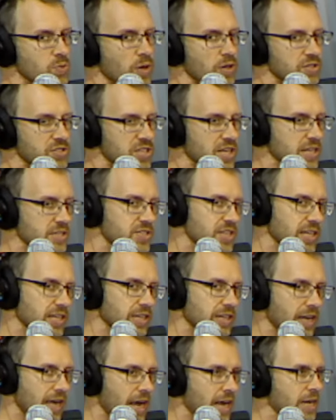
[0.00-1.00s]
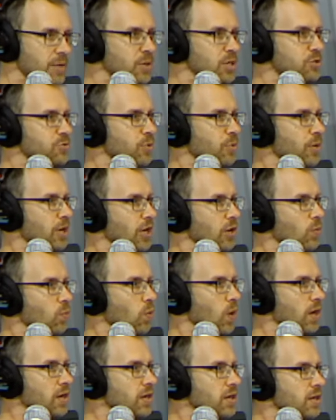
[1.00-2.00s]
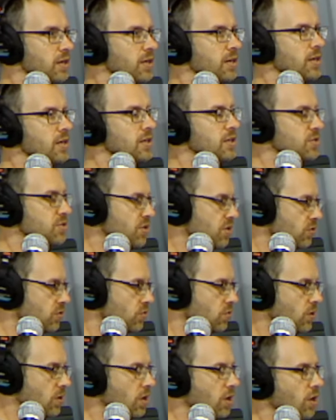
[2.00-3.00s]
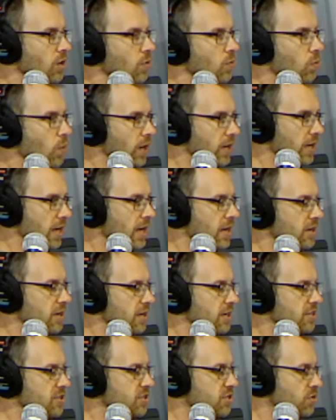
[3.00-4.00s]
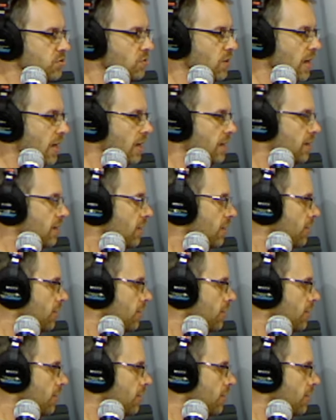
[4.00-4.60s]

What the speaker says: it sounds like at 80 beats per minute. 1, 2, 1 and a 2 and a.